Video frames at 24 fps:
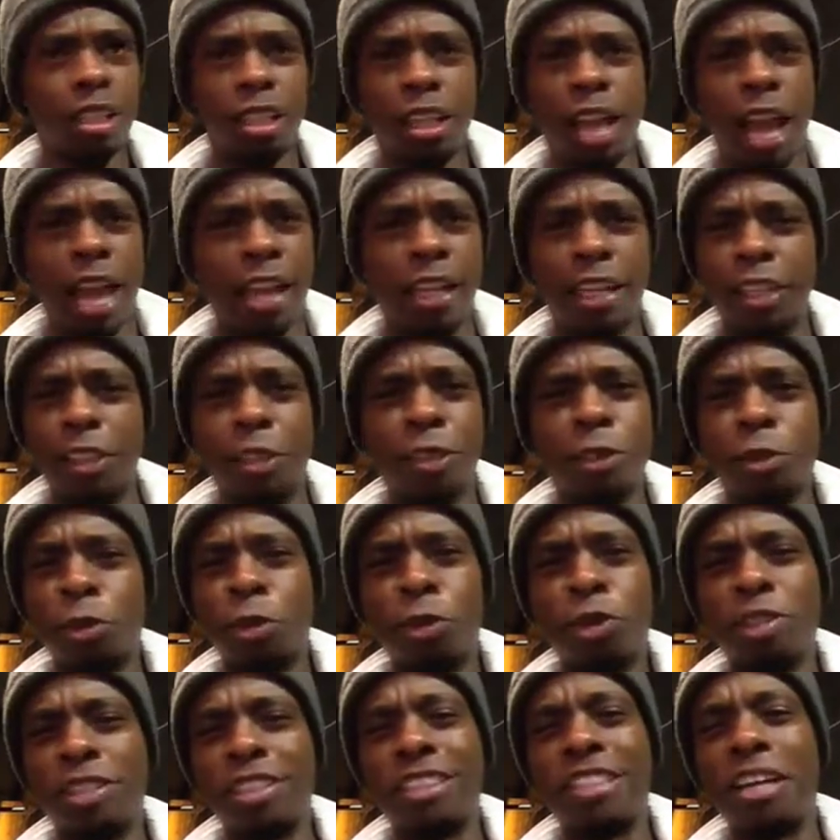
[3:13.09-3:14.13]
I get to school
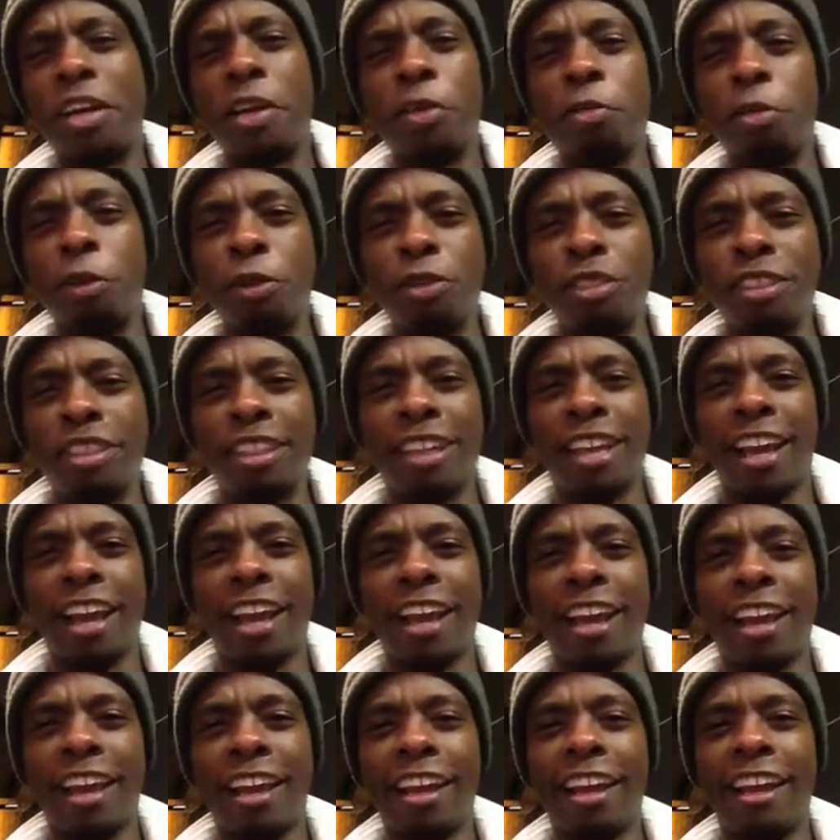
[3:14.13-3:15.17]
with a ton of music,
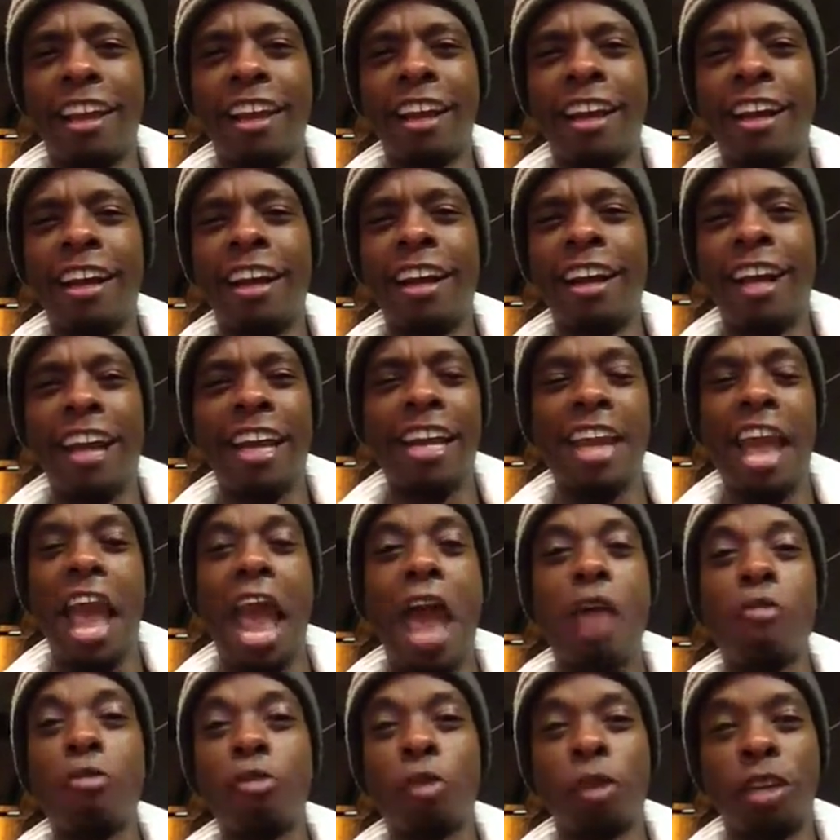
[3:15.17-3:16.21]
and in
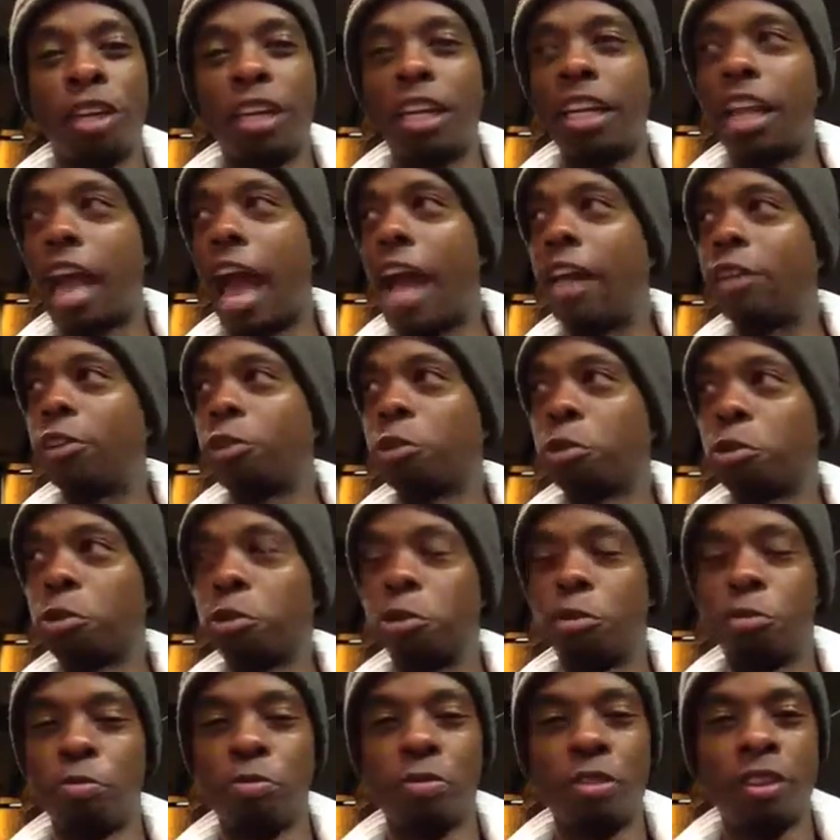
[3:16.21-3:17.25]
every
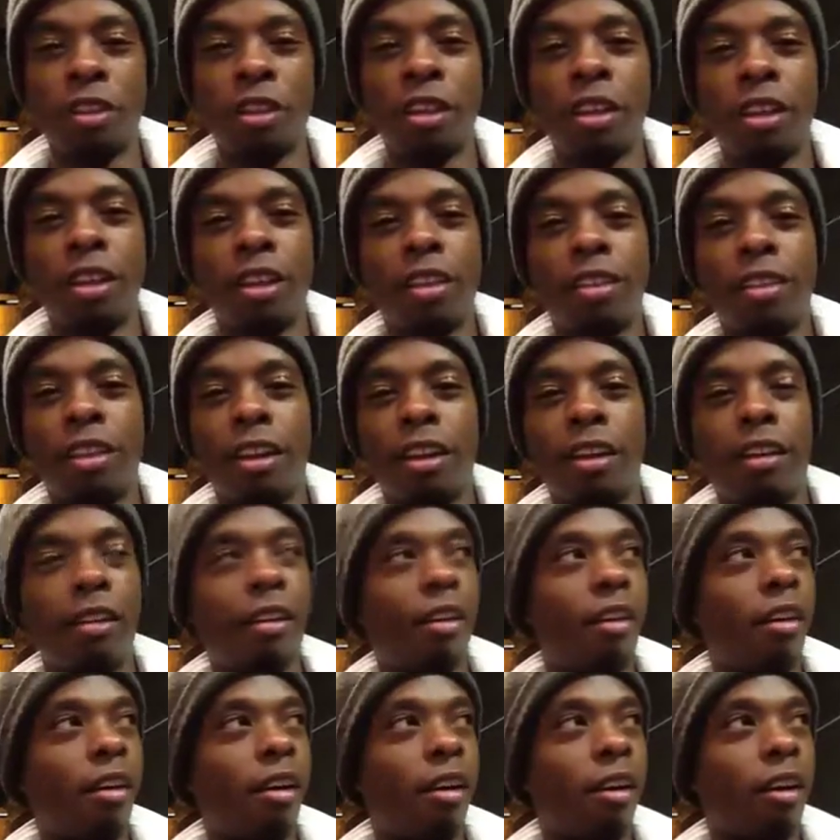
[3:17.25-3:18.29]
classroom there
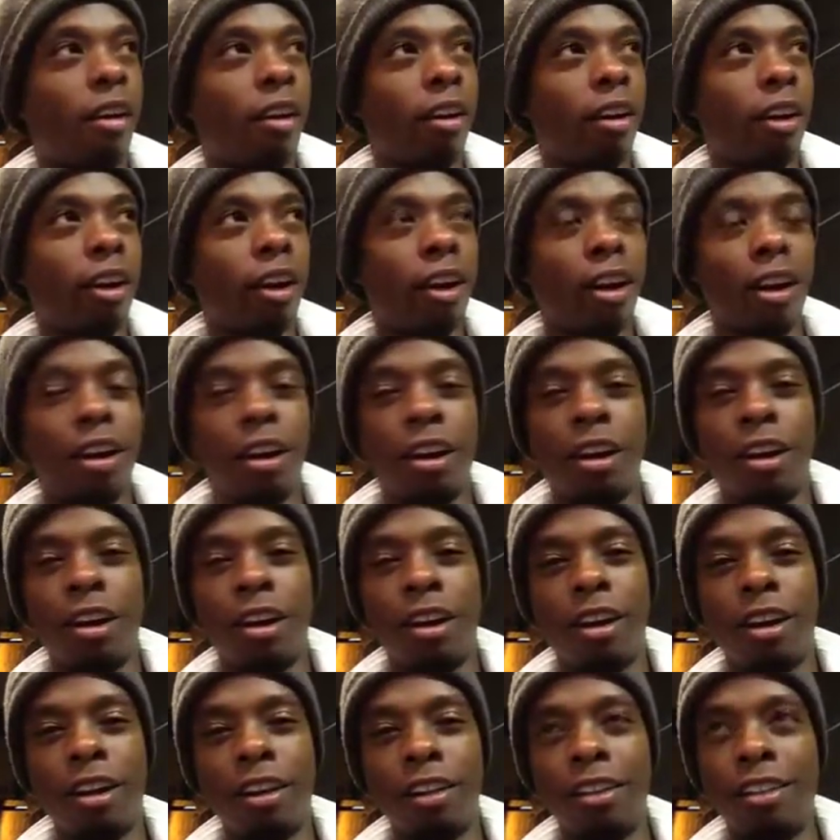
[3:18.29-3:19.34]
are
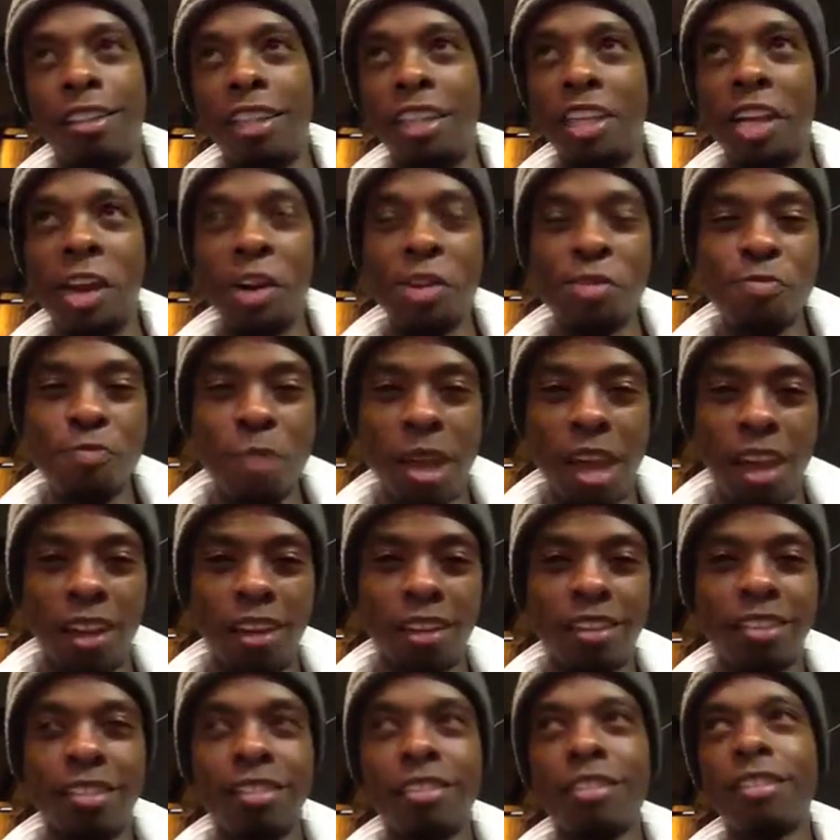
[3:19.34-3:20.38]
the young
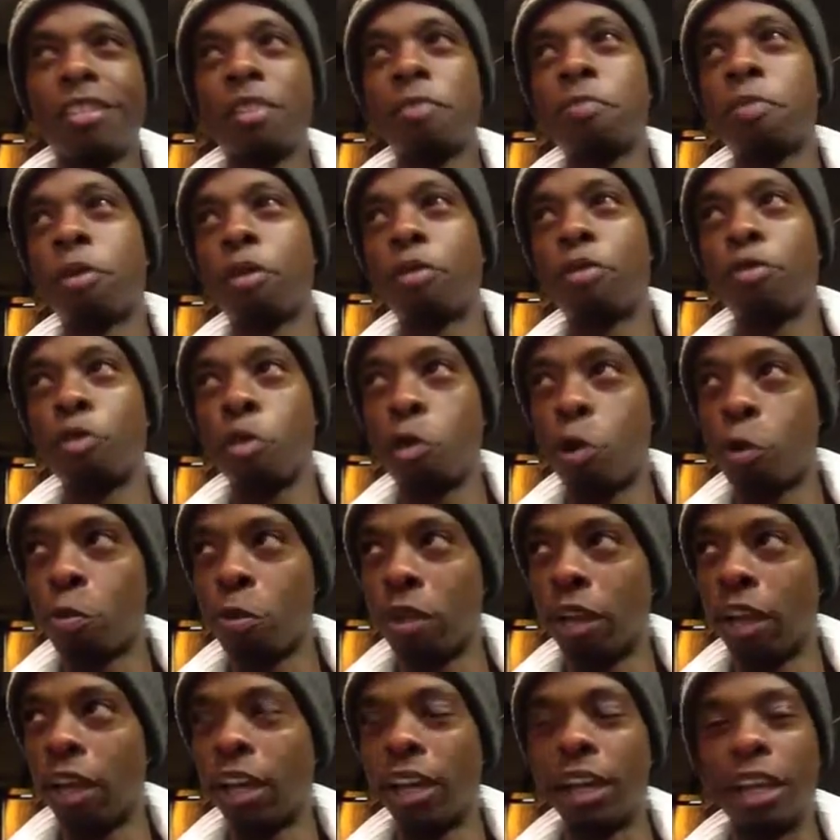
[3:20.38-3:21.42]
men
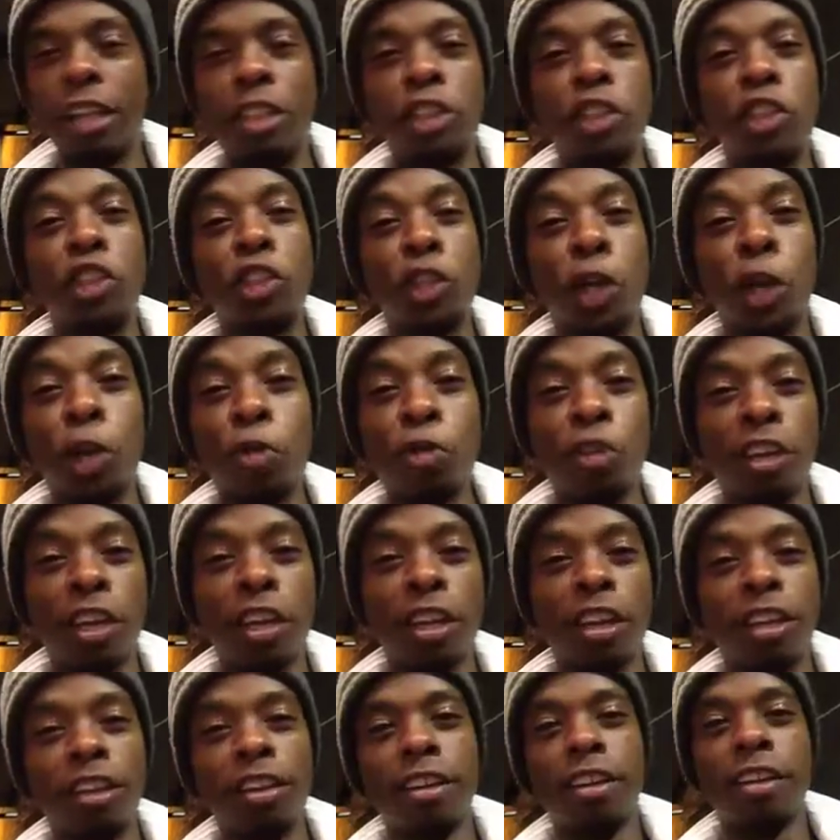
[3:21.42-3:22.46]
performing and
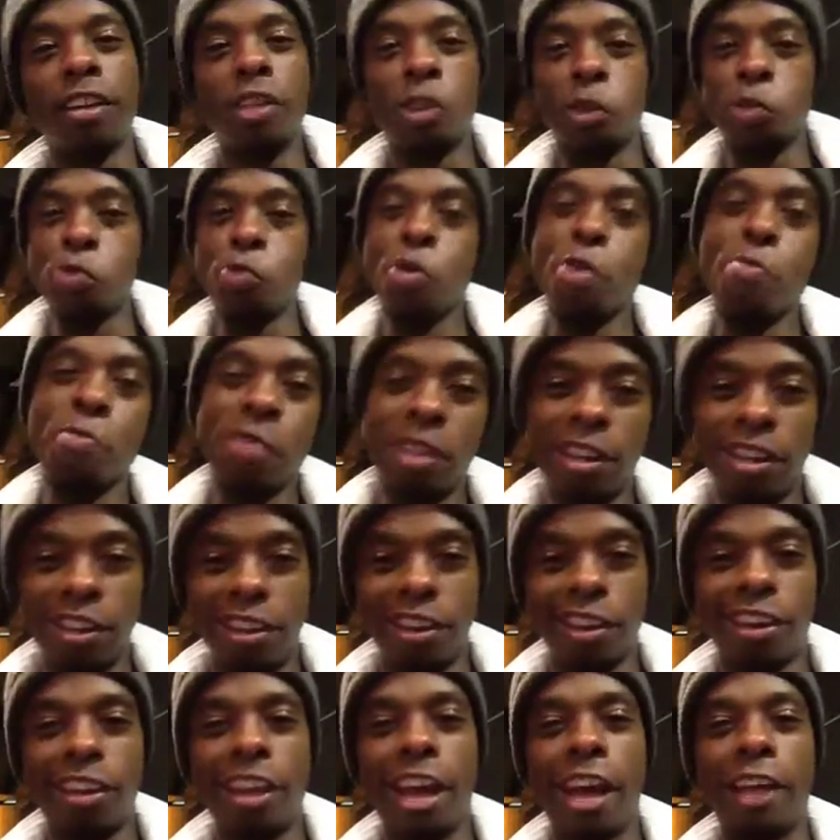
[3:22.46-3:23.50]
serving the women in
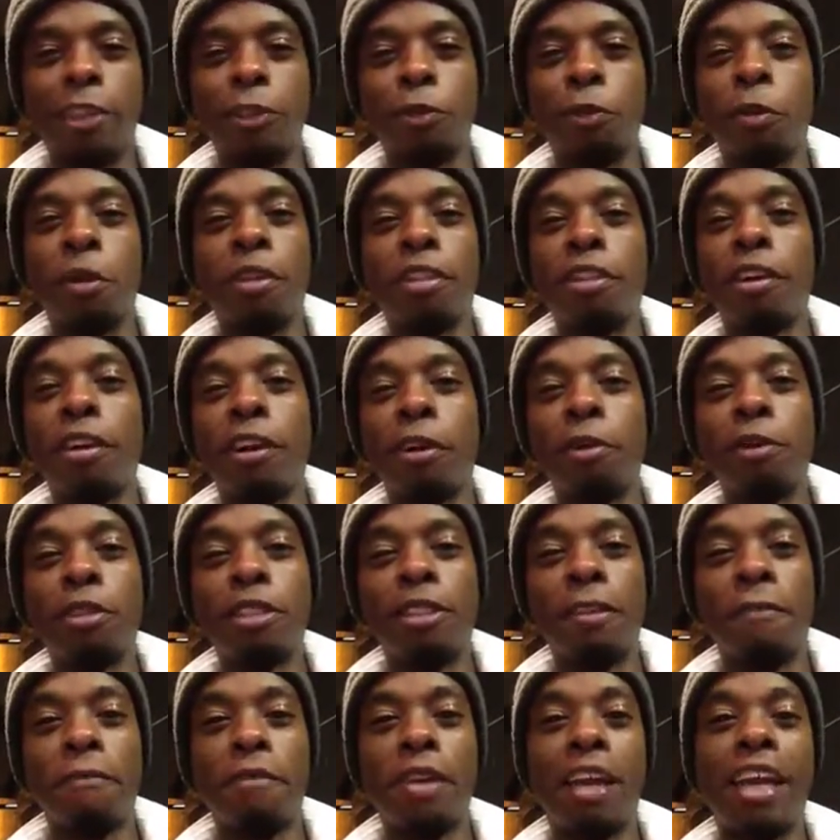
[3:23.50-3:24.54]
the classroom. I thought it was
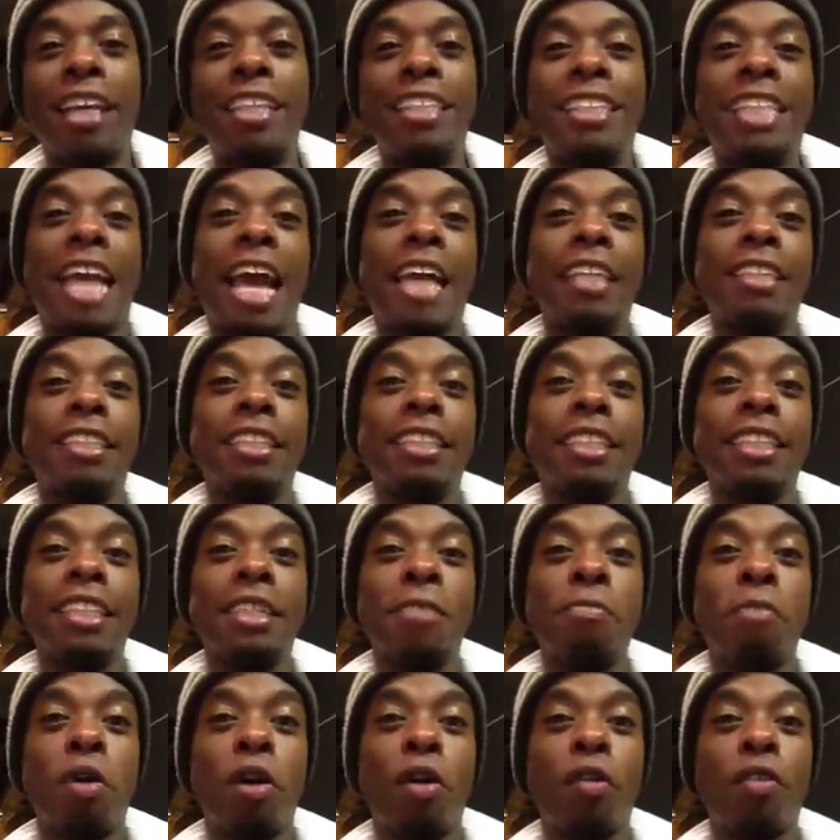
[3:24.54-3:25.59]
a fantastically
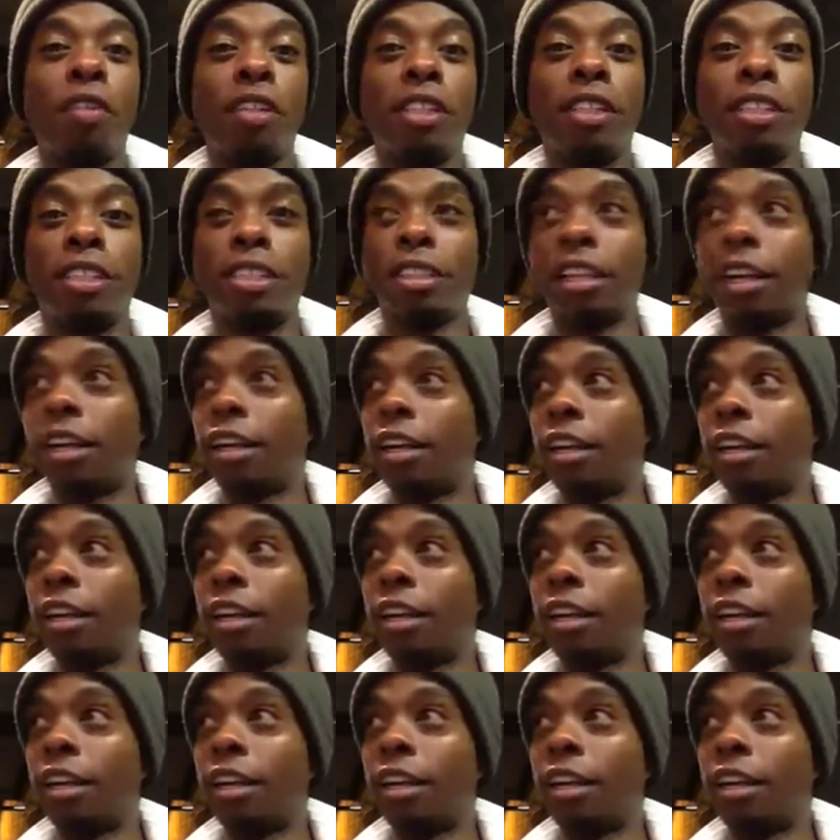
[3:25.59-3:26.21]
marvelous,